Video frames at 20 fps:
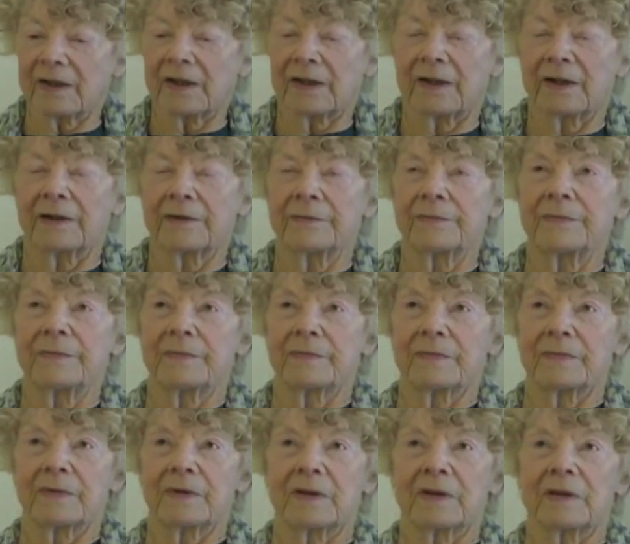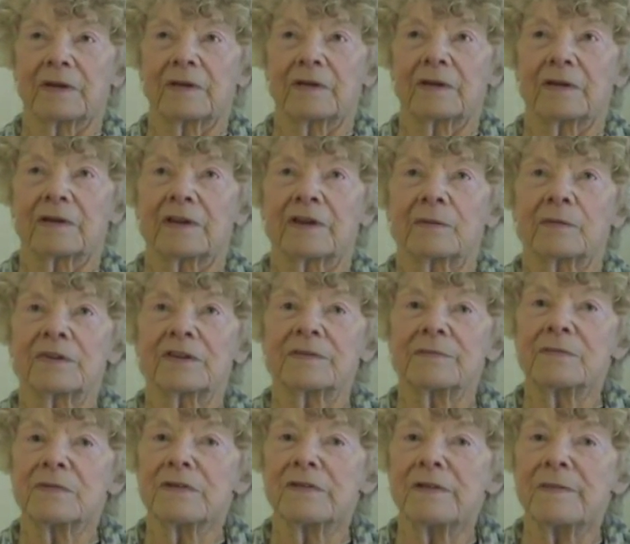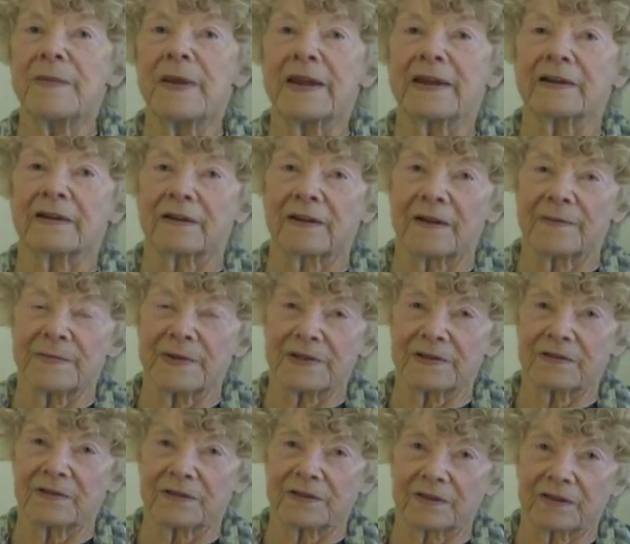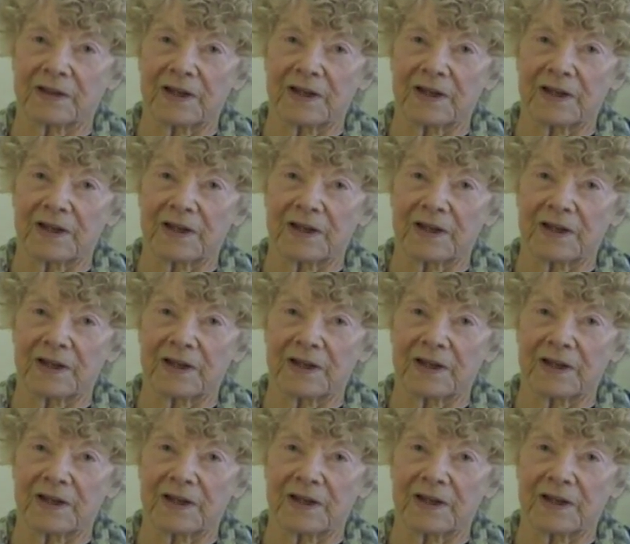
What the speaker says: there was a movie maker coming to the